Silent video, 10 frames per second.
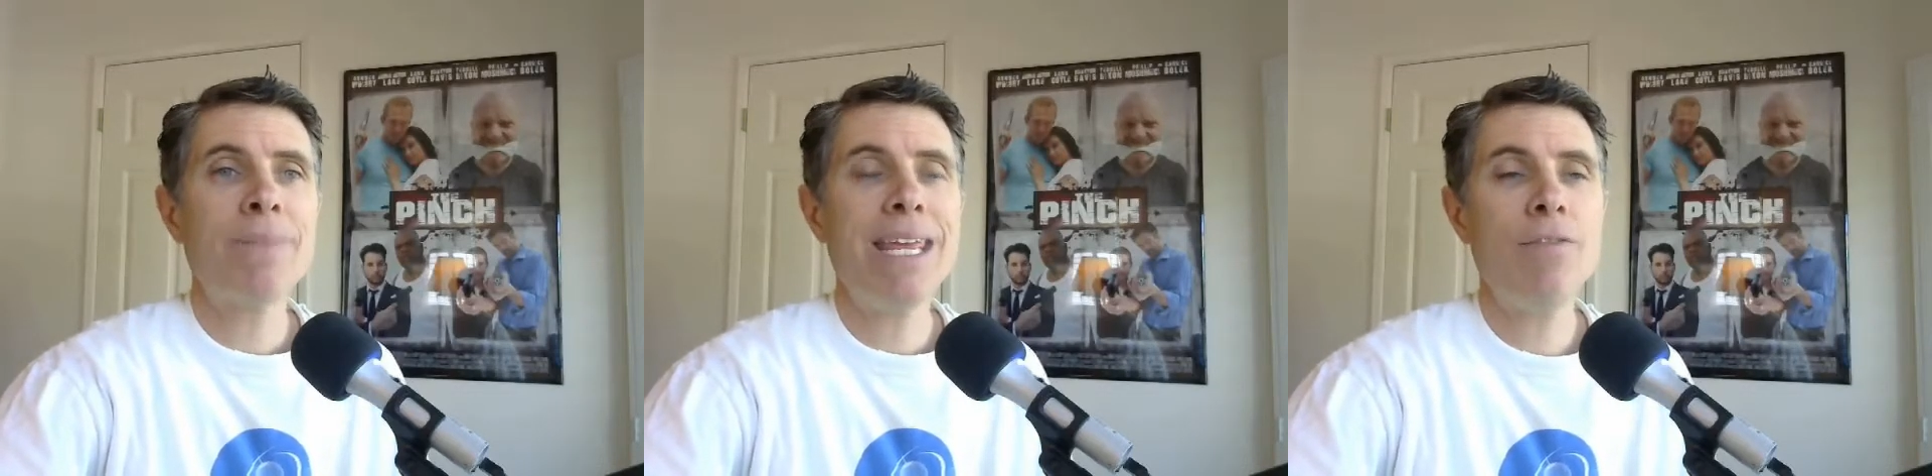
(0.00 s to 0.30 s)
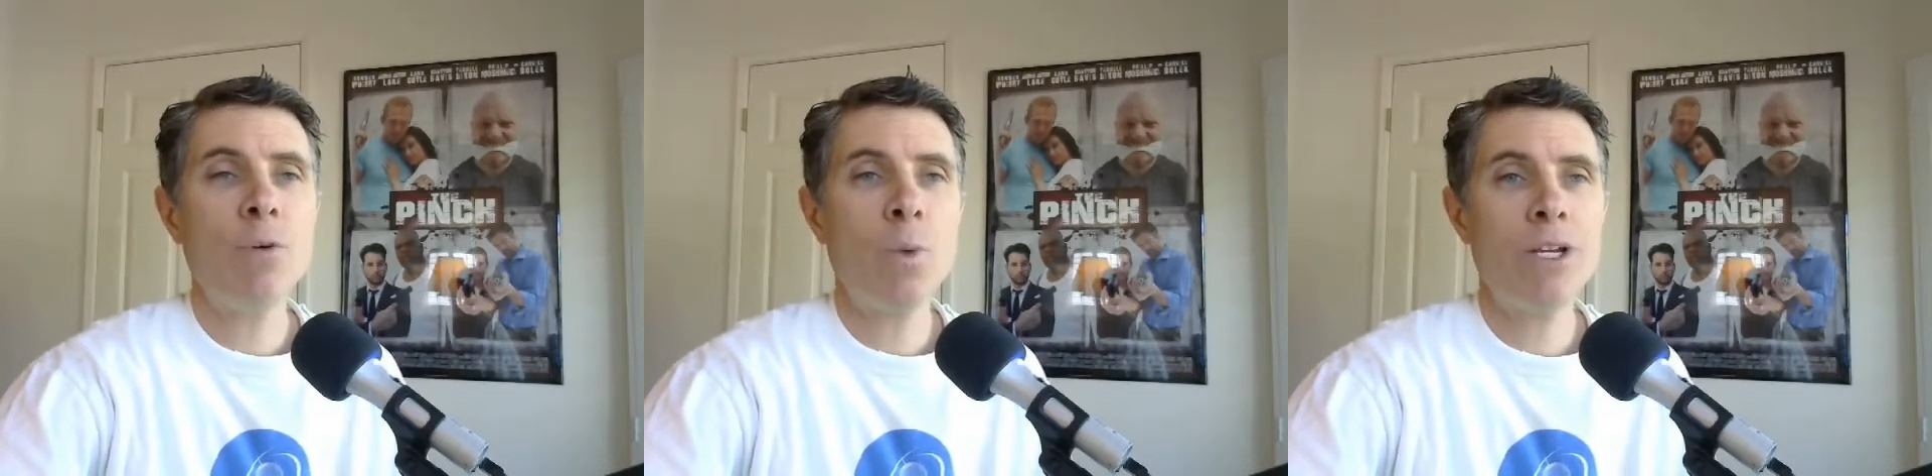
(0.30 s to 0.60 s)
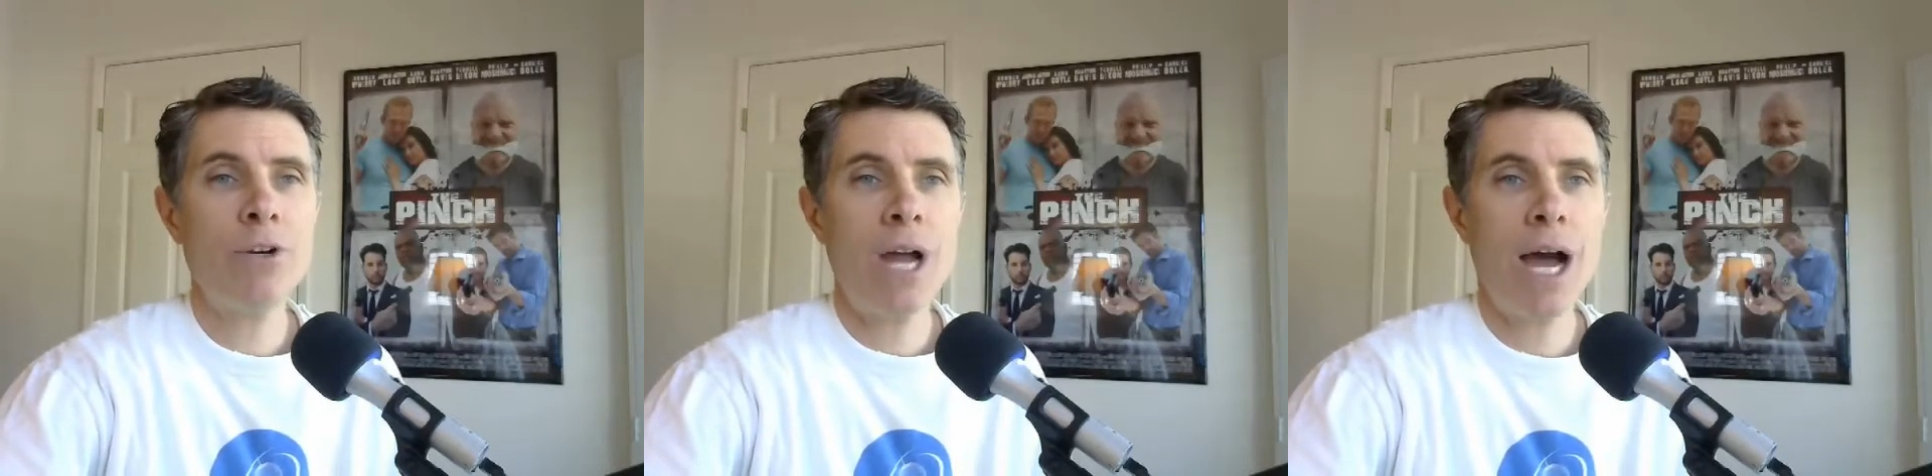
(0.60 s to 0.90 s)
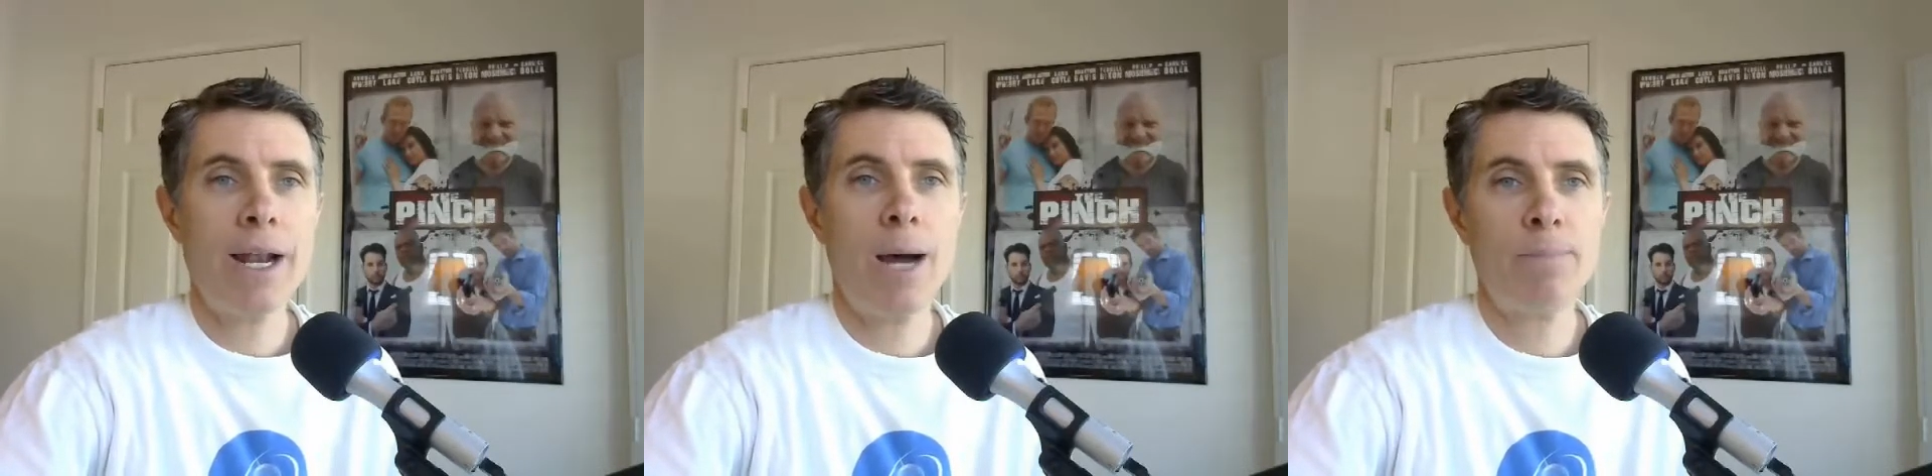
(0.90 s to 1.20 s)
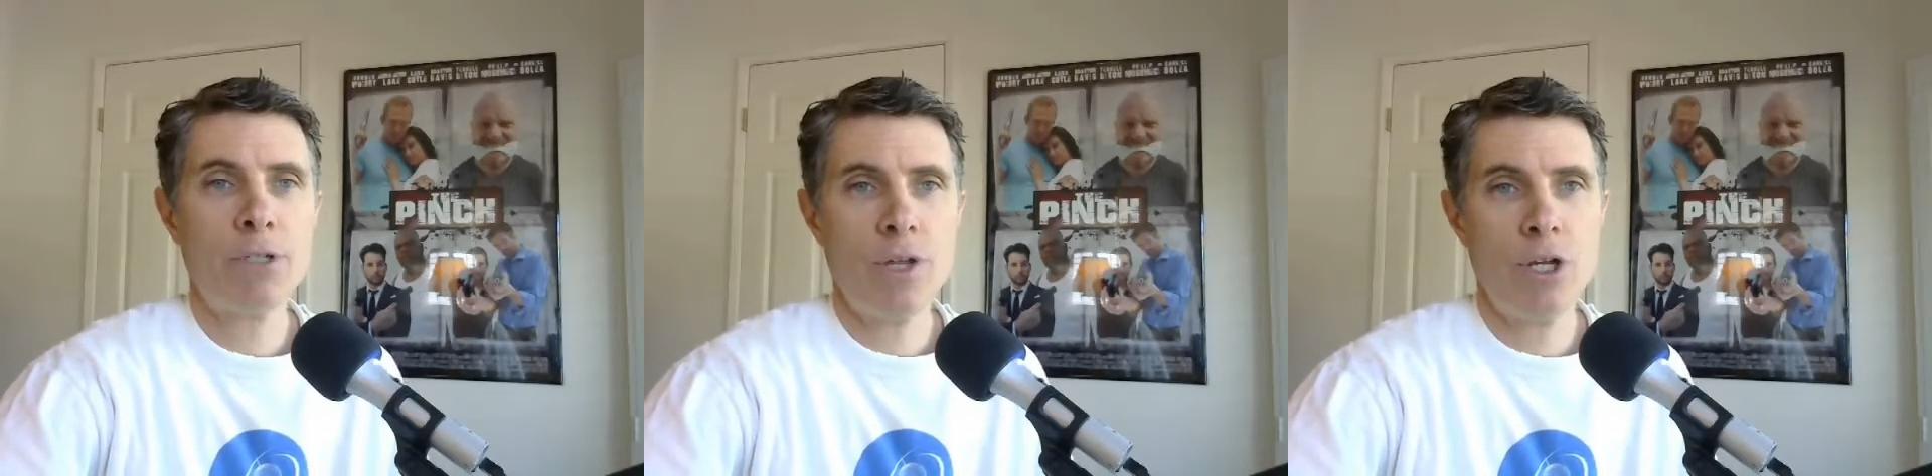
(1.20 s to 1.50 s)
even when you're not
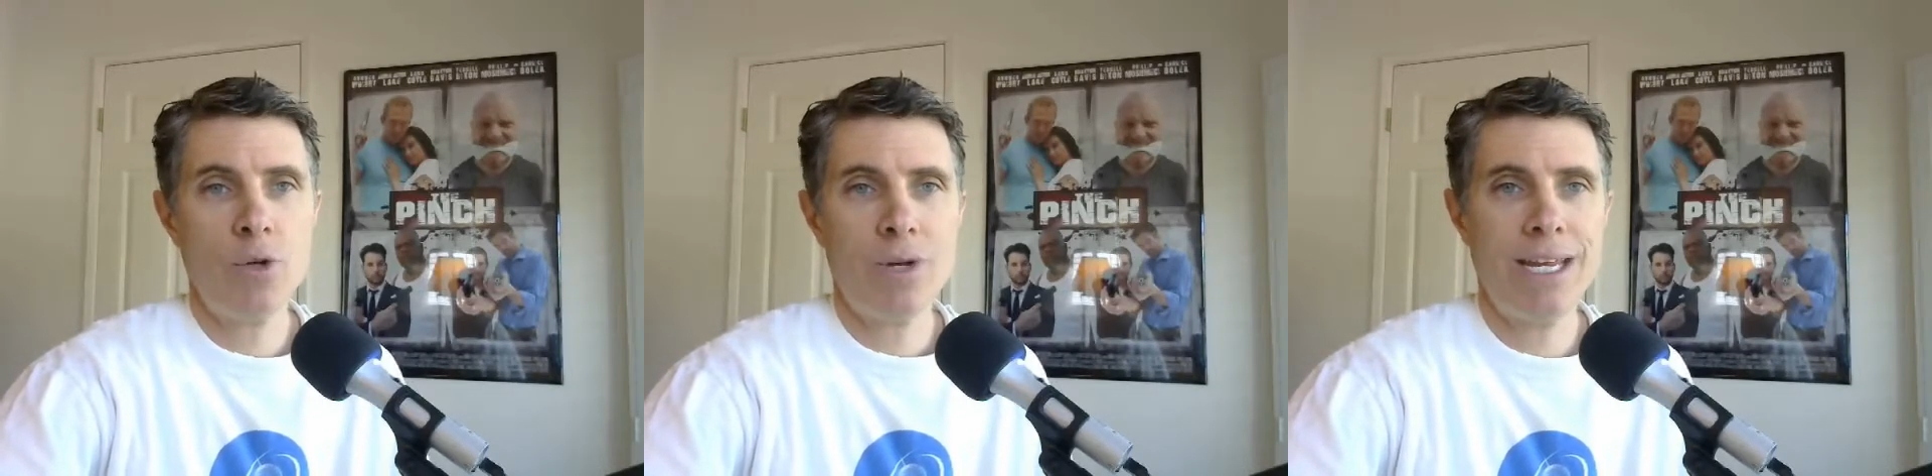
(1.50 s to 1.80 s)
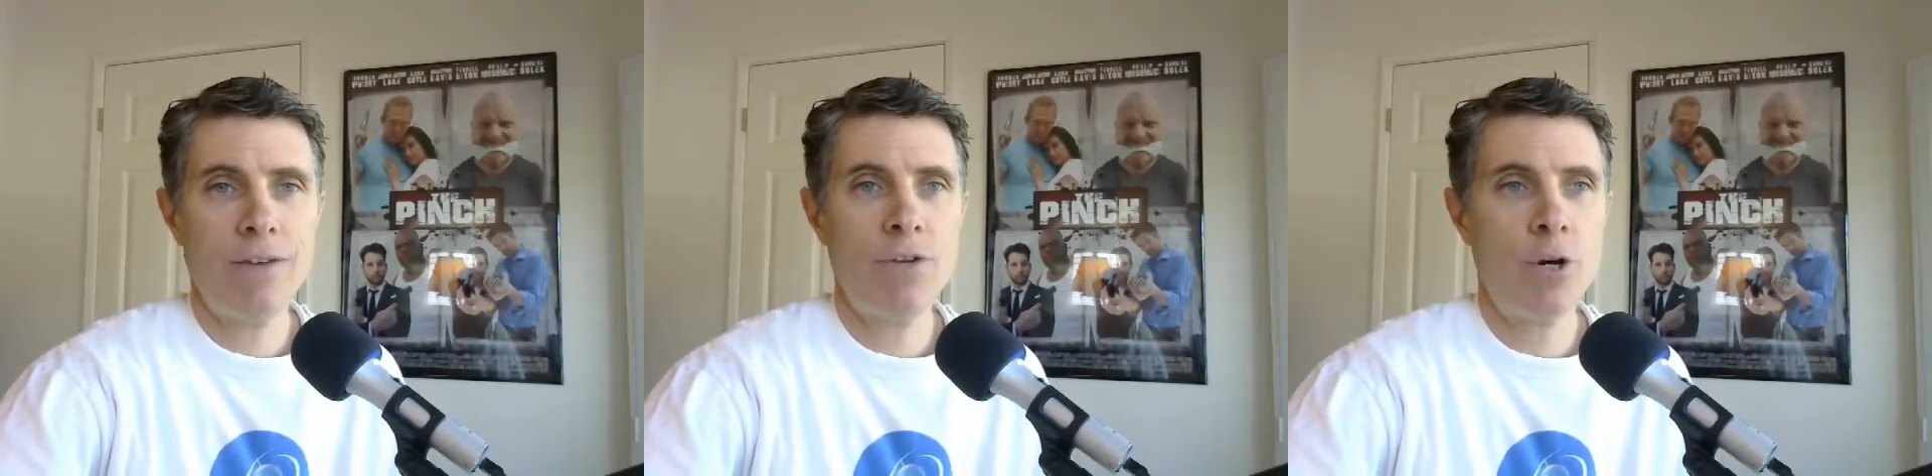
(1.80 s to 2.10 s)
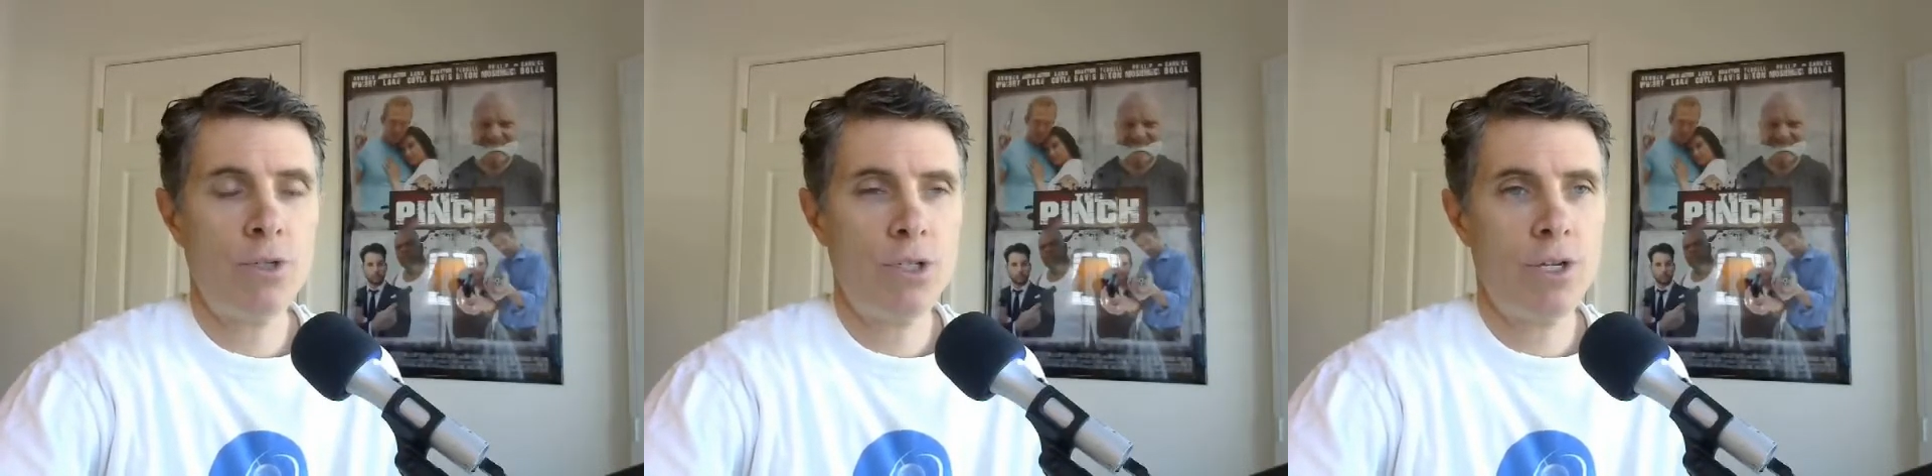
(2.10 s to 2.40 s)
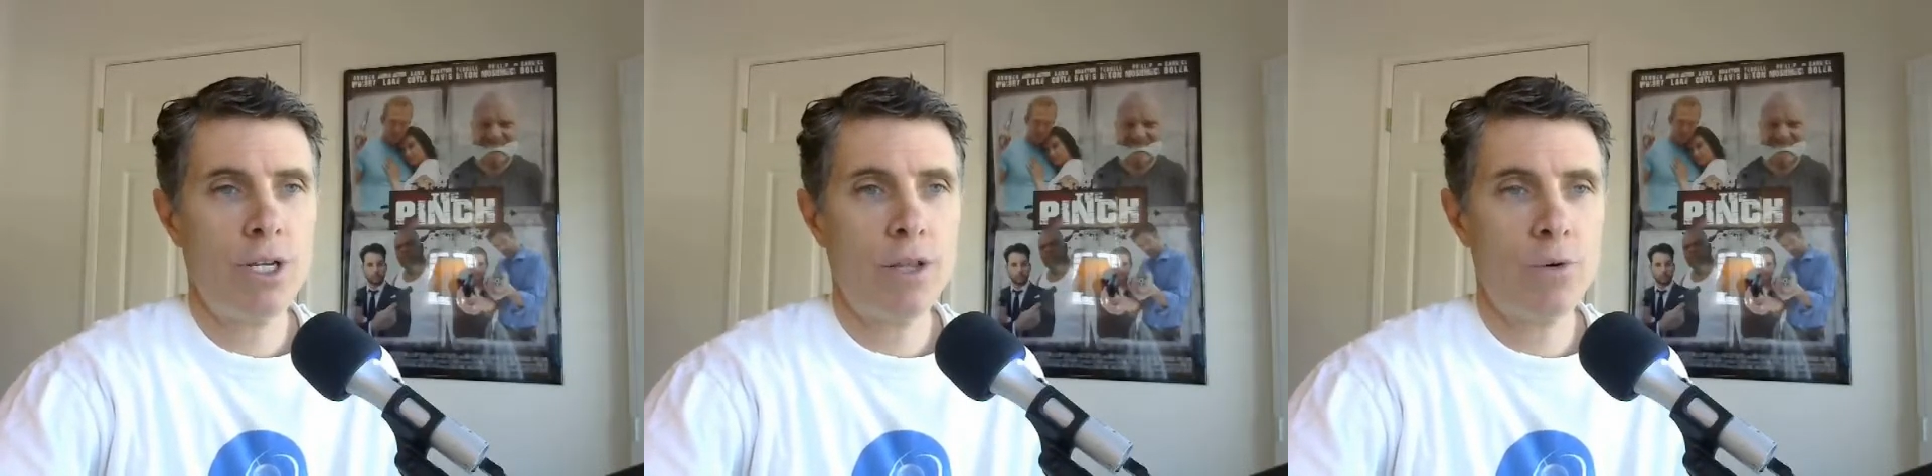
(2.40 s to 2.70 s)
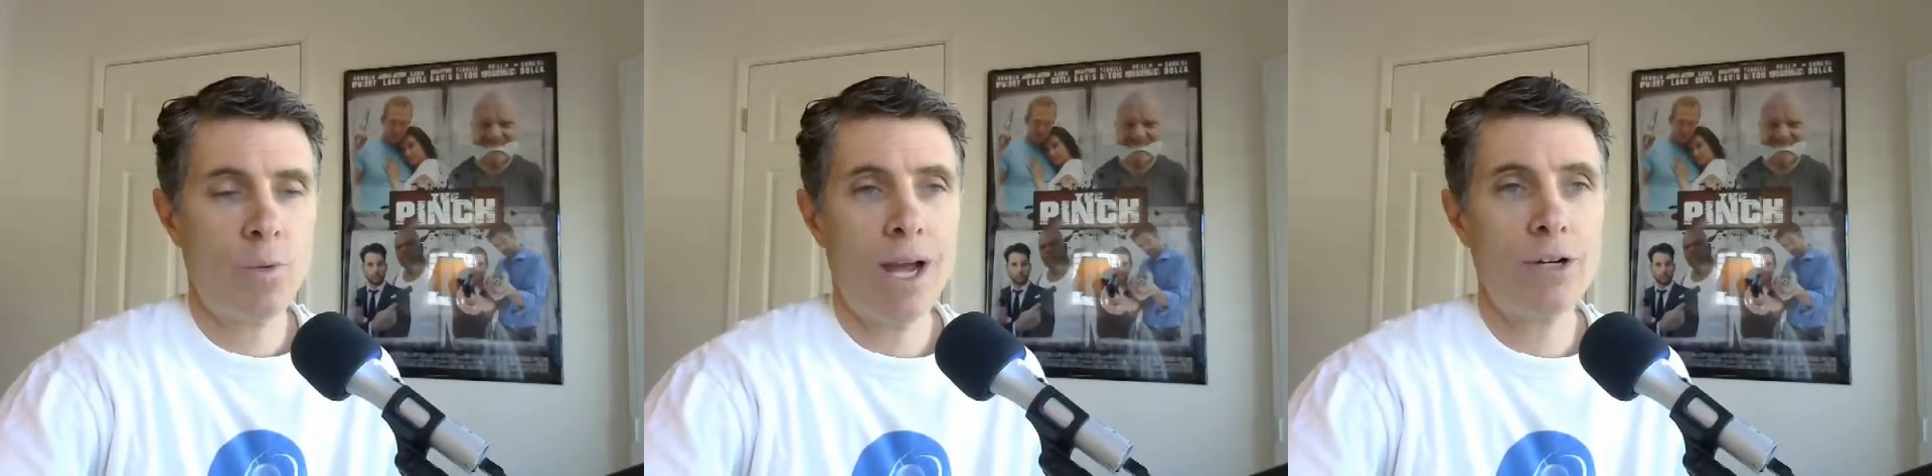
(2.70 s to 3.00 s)
up, so that you can give notes to the other
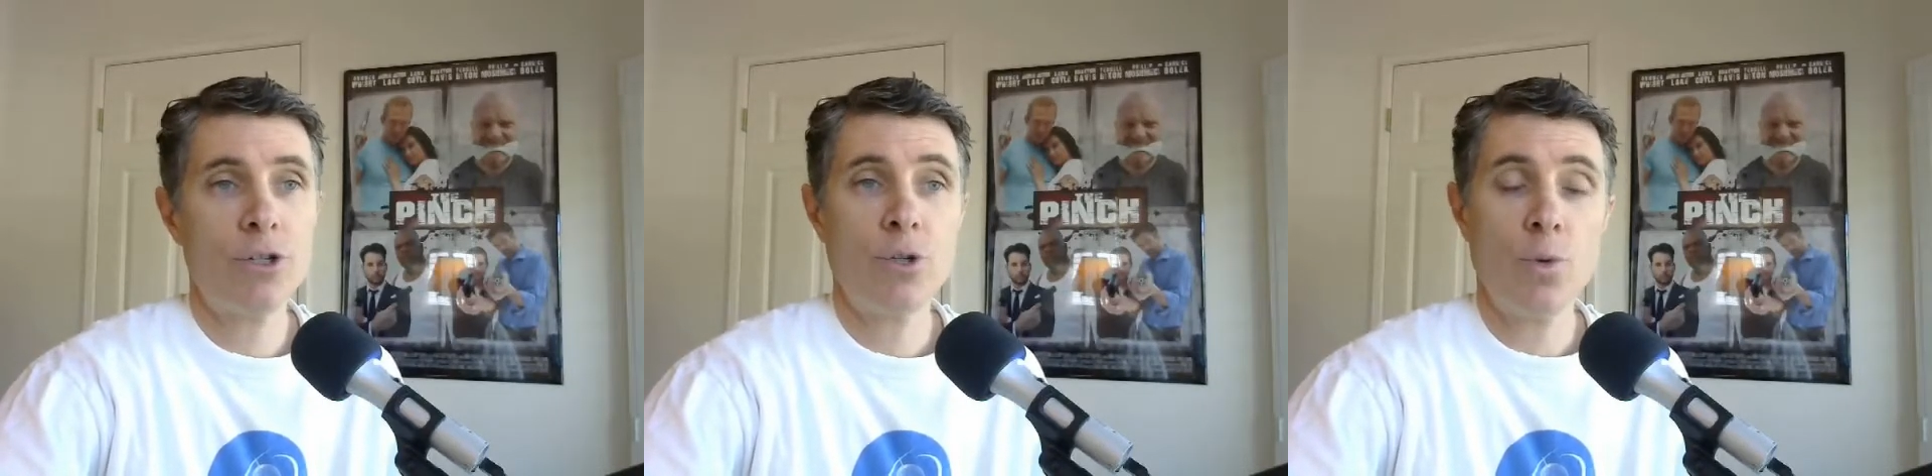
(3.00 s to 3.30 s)
writers